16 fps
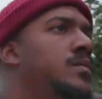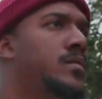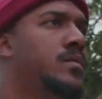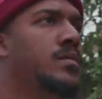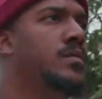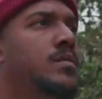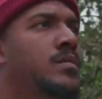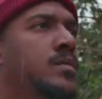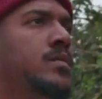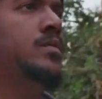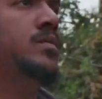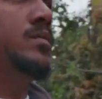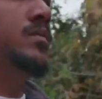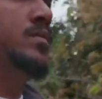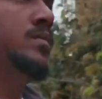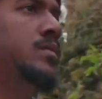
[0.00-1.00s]
And that
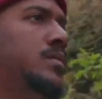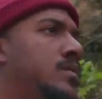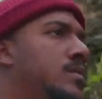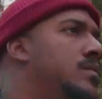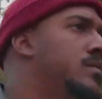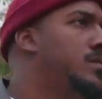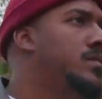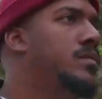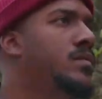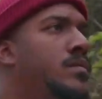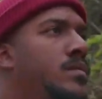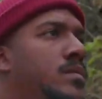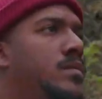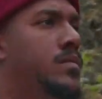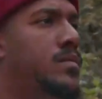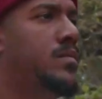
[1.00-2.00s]
officer, for whatever
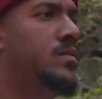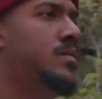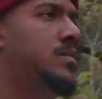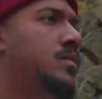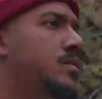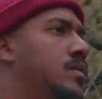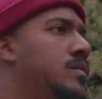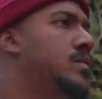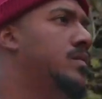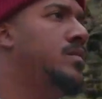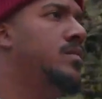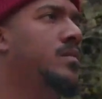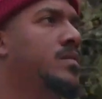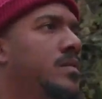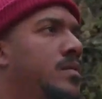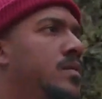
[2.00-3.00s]
reason, decided to let
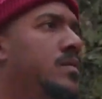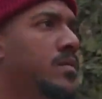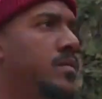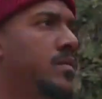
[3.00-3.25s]
me go.